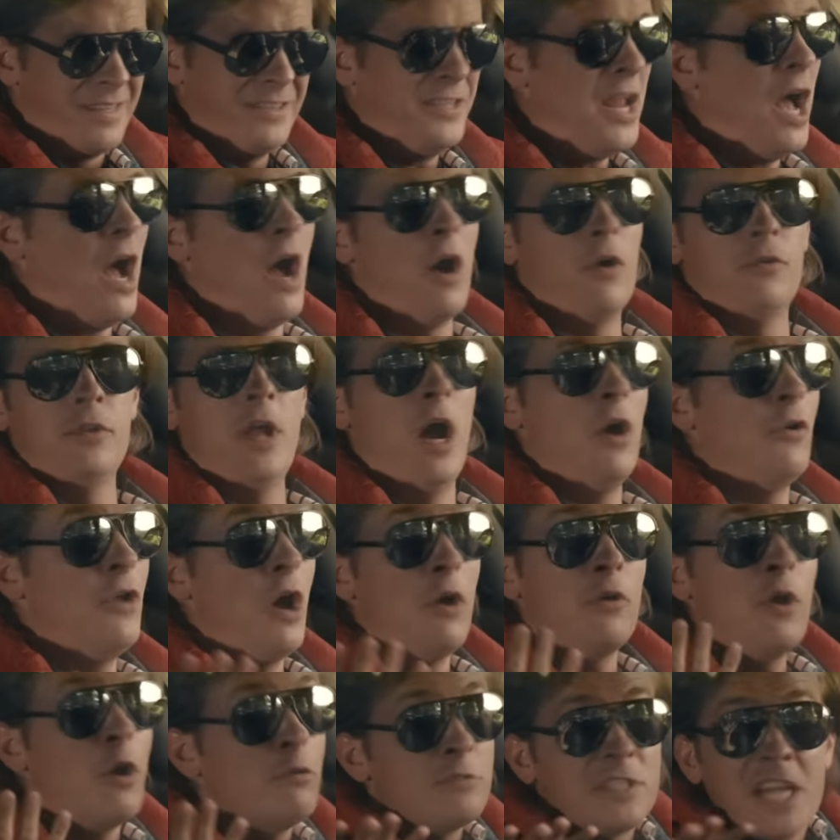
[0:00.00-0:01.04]
No, no,
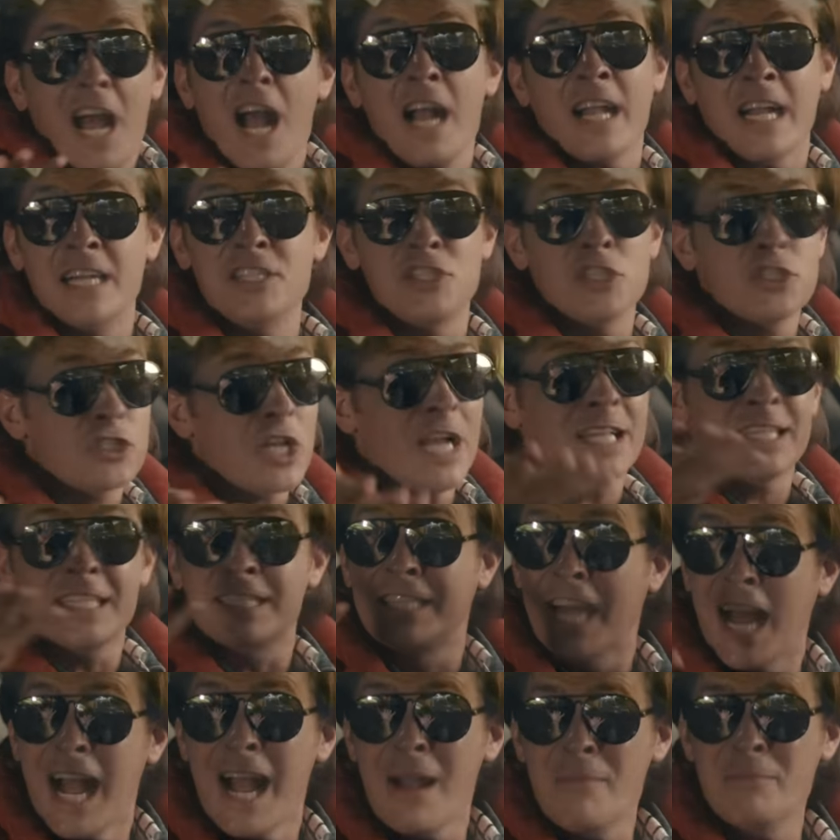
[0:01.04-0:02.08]
no, no, Doc. I just
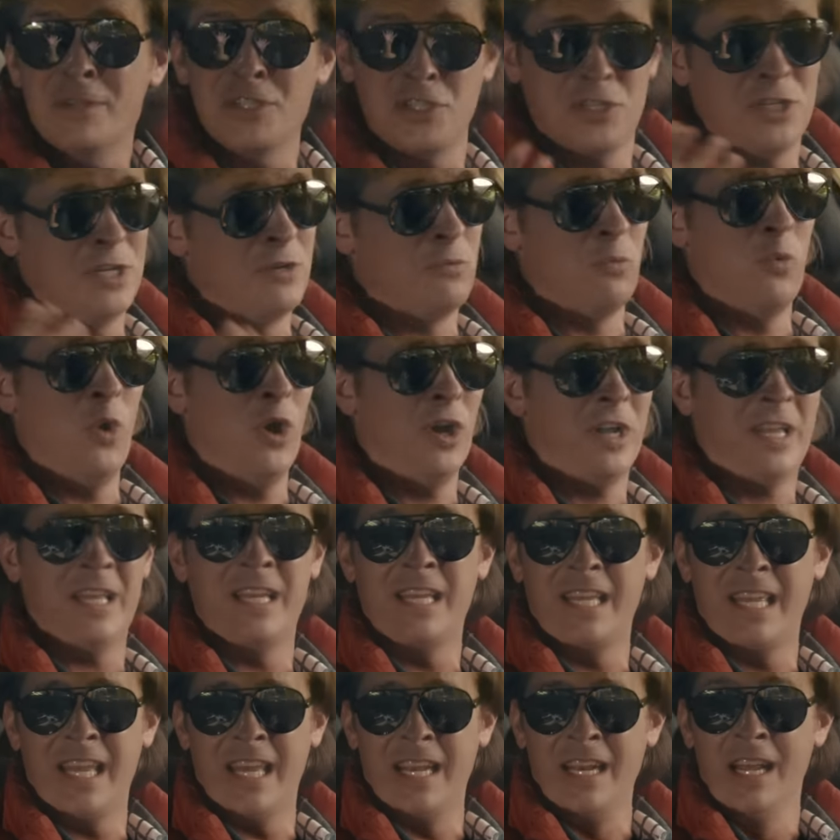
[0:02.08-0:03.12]
got the time machine
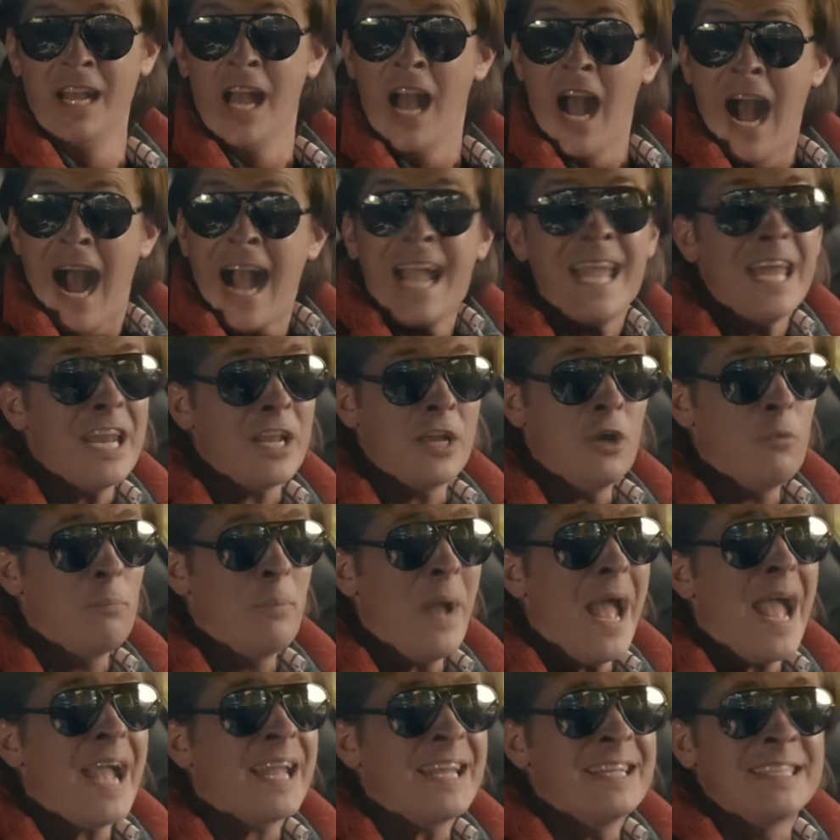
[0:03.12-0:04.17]
working again. I gotta go
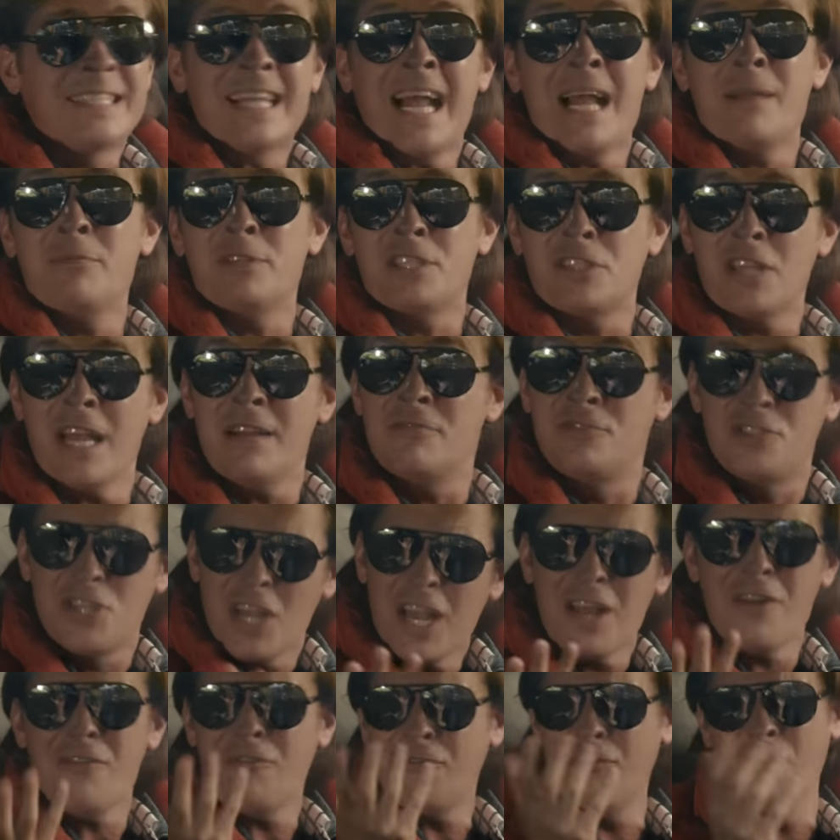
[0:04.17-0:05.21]
back in time to save
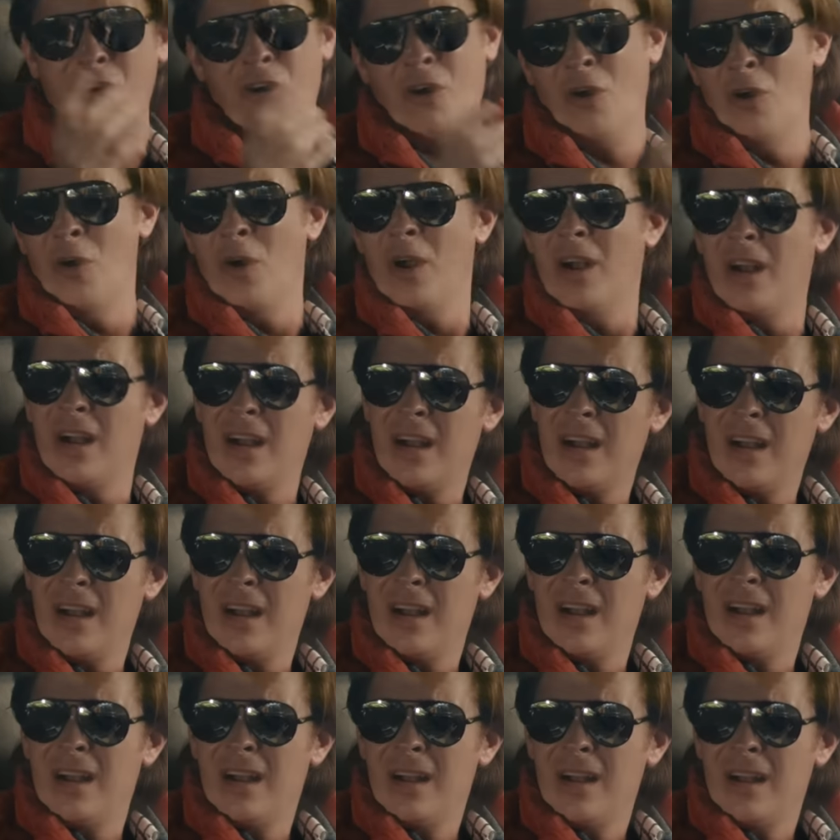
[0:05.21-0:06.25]
Jennifer. This
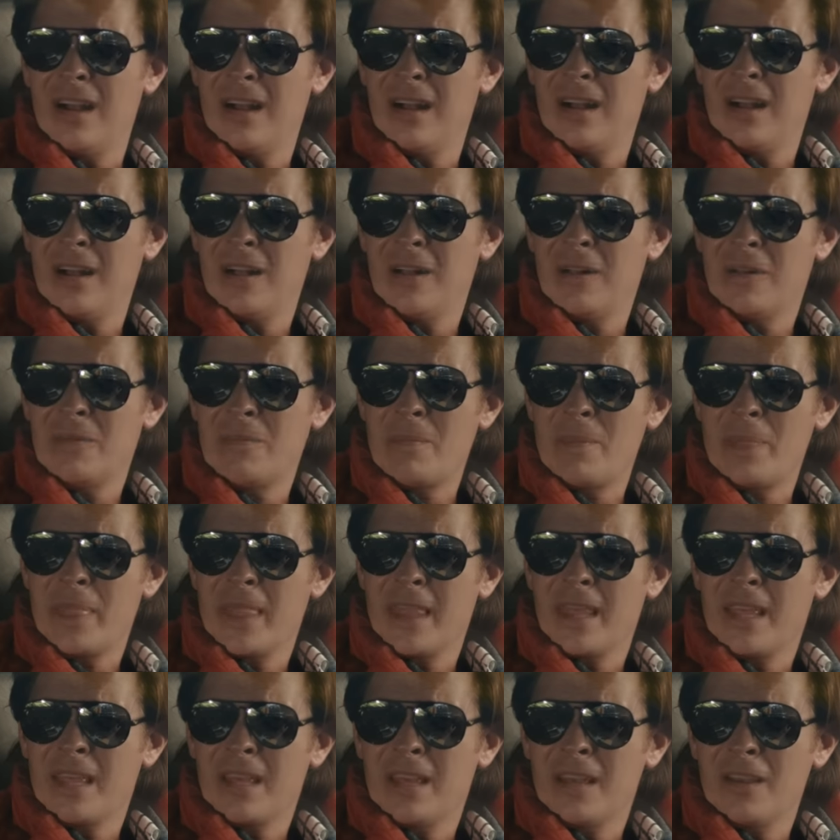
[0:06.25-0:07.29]
concerns her
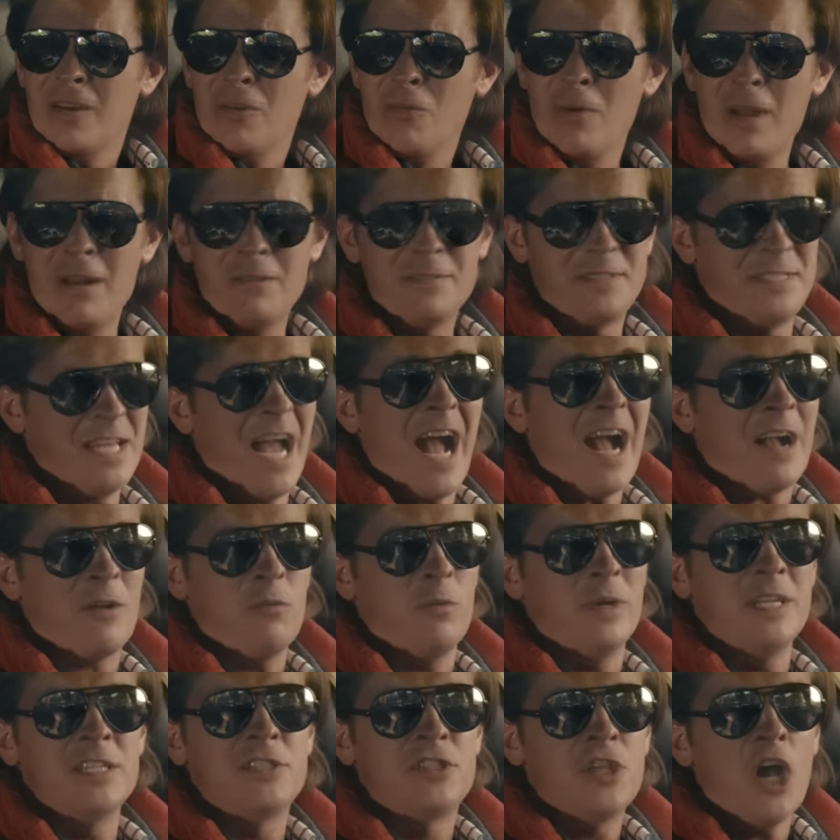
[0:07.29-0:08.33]
too.
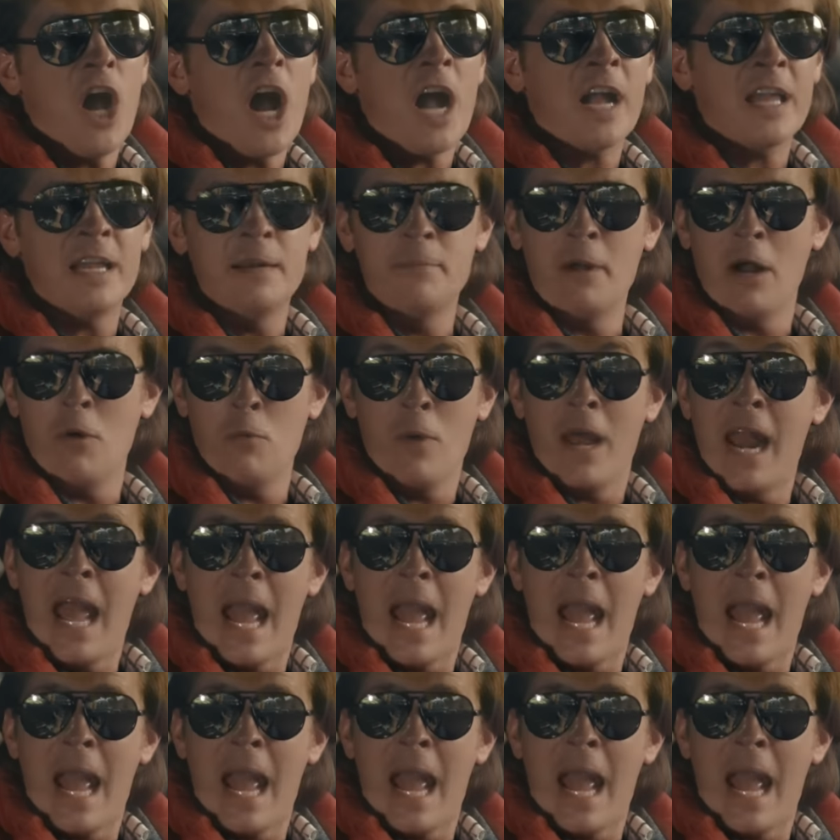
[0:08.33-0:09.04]
What are you talking about?